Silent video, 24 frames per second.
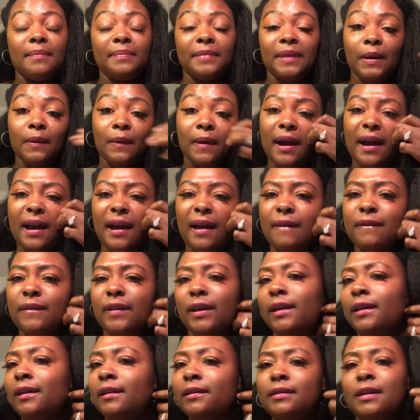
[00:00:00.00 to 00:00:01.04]
They were
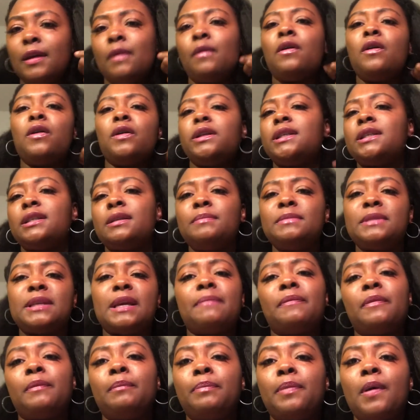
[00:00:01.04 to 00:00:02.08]
going to some
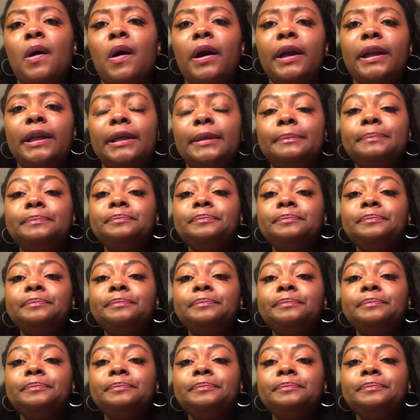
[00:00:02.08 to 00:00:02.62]
type of party.